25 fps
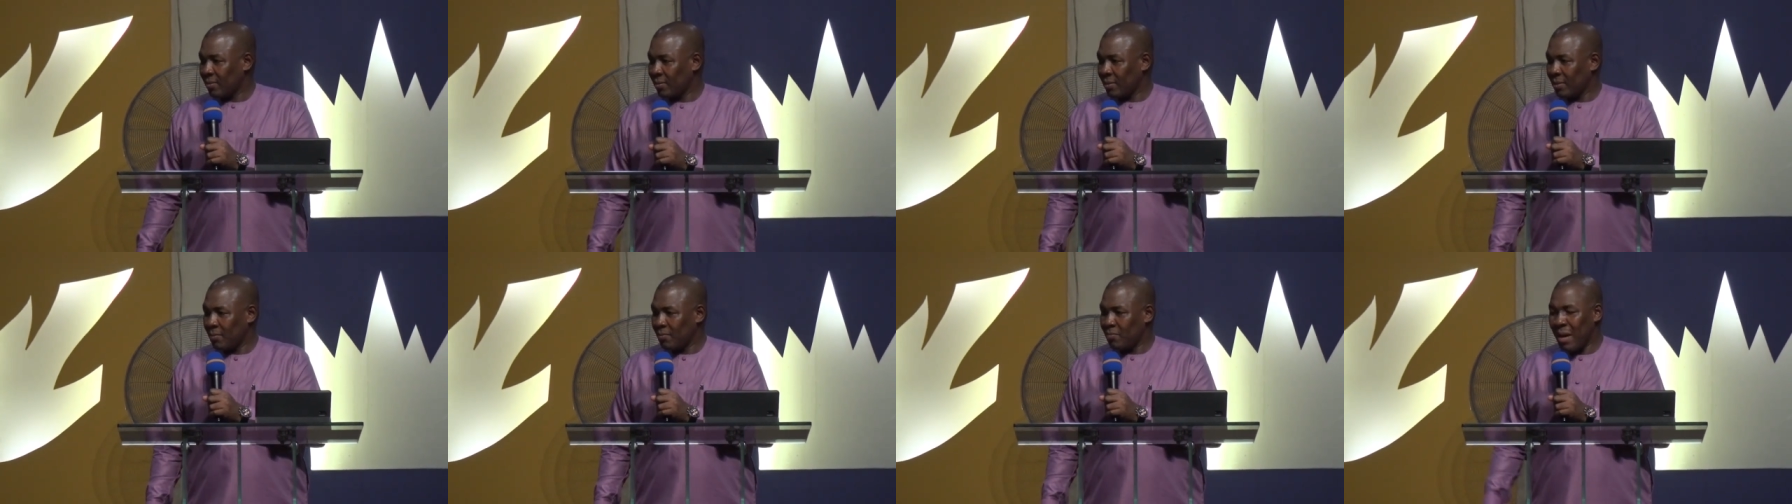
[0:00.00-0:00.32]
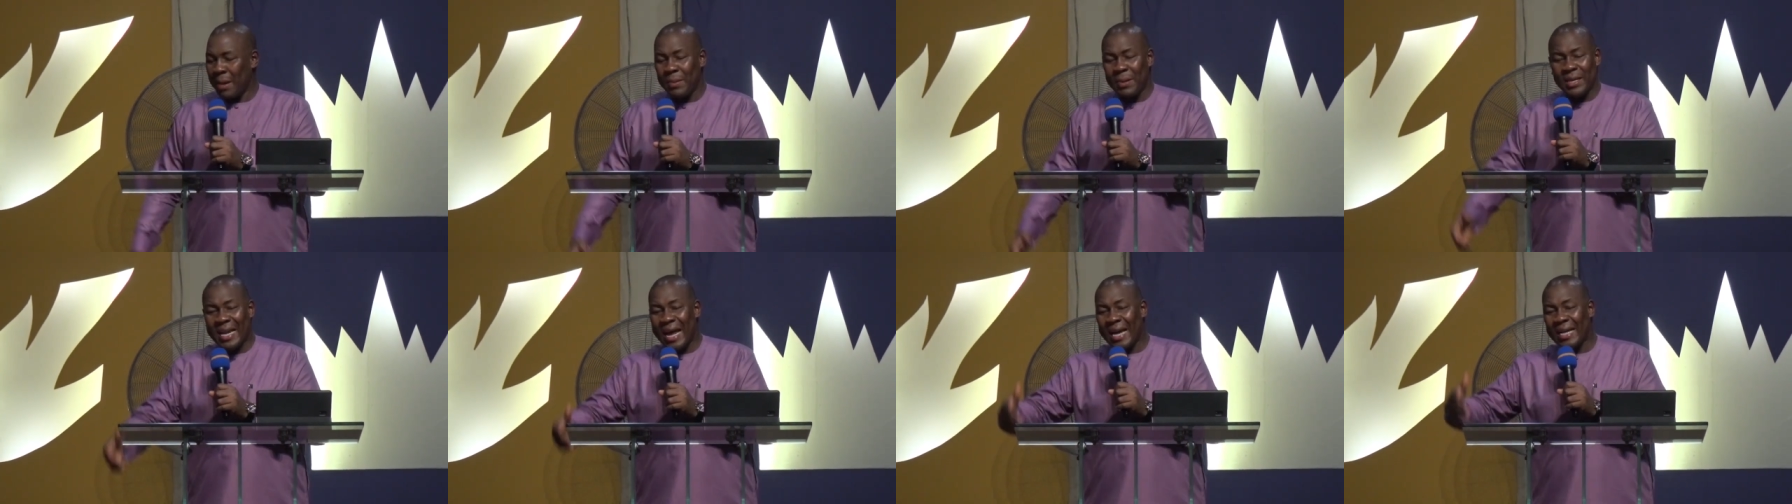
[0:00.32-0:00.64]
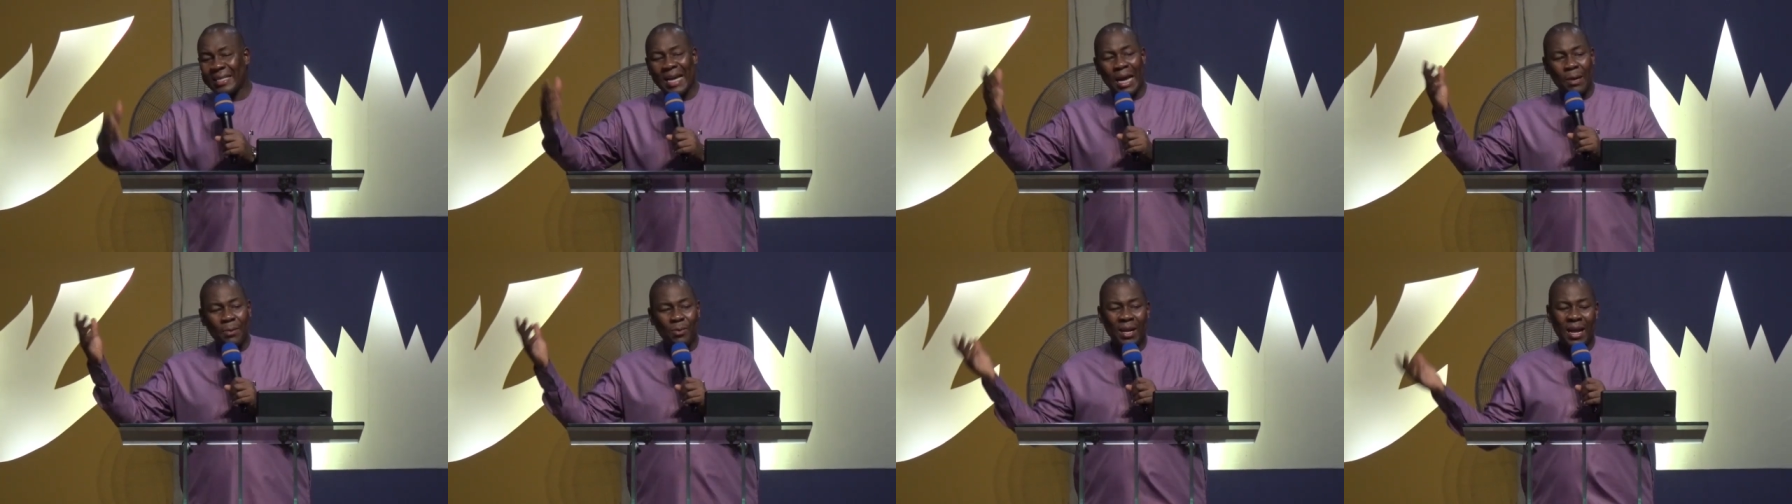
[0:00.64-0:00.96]
Maybe that
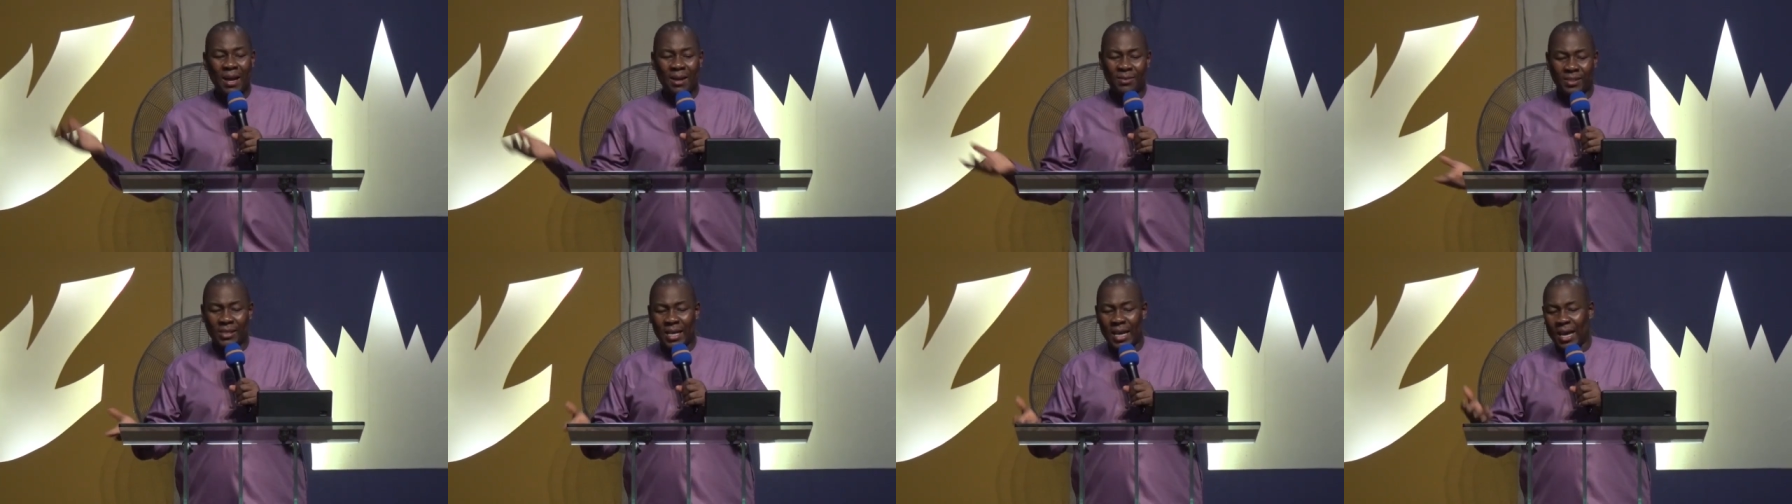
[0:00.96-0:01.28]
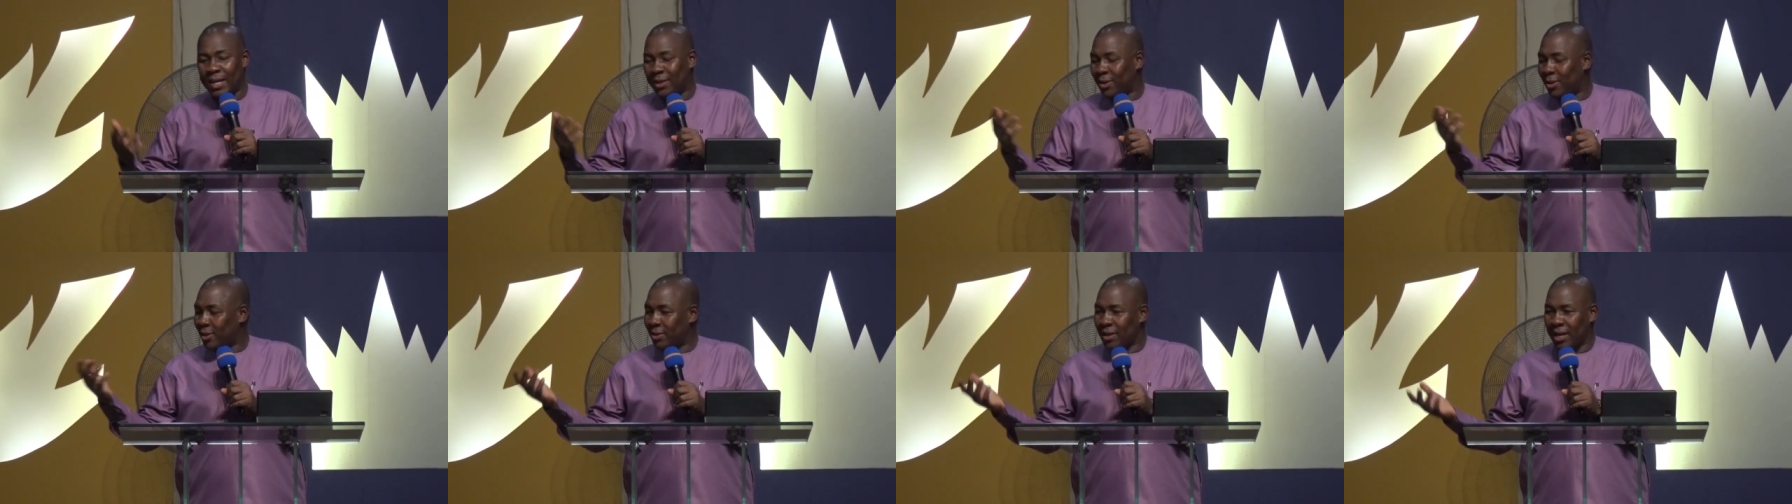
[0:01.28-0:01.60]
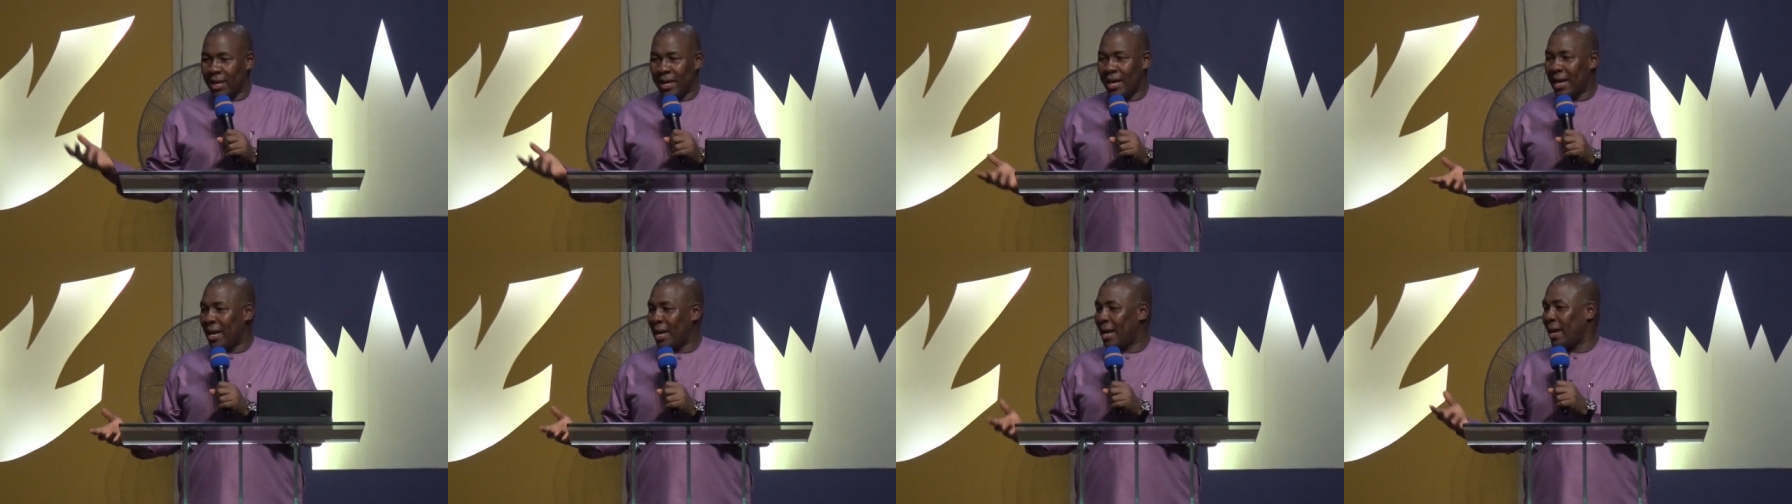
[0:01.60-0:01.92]
guy will have said
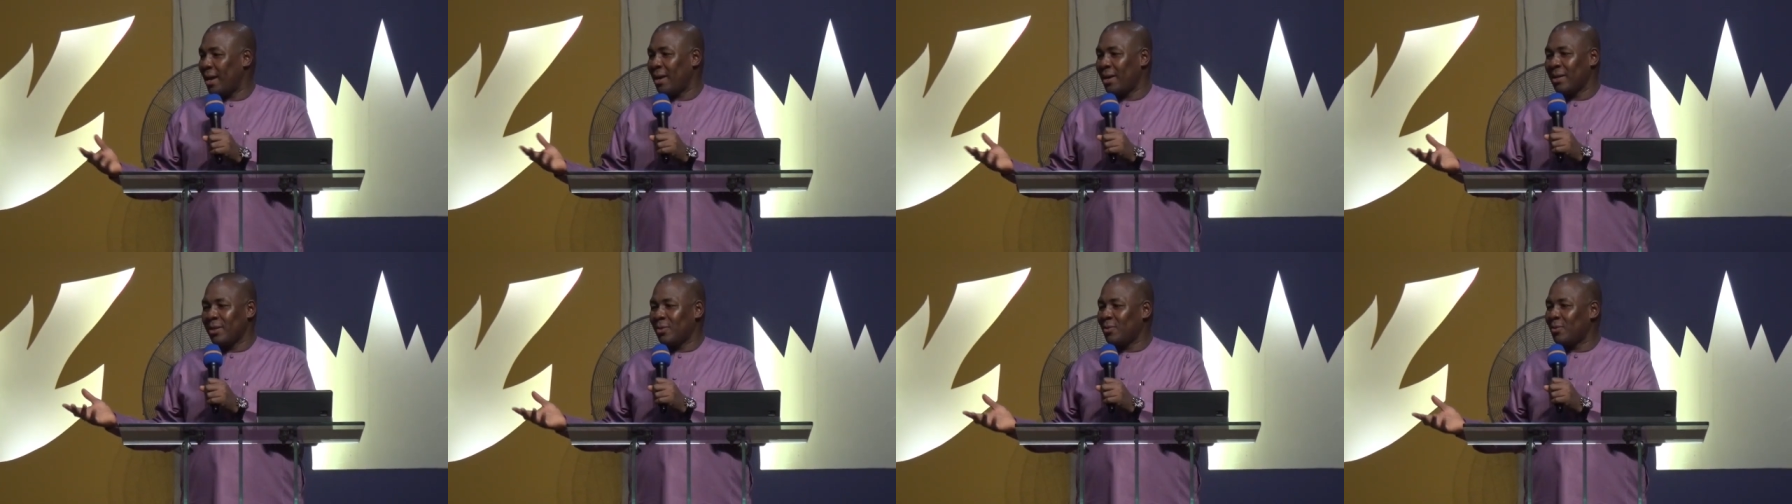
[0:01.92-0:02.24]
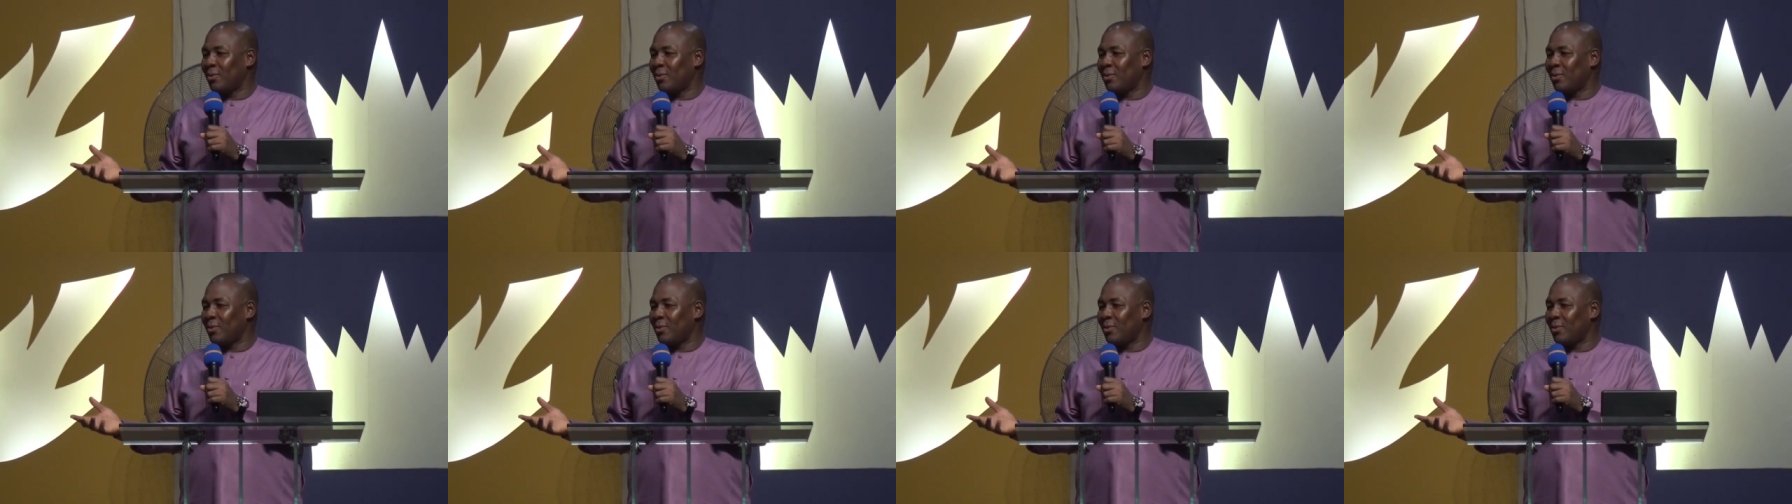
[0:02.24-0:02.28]
uh, eh,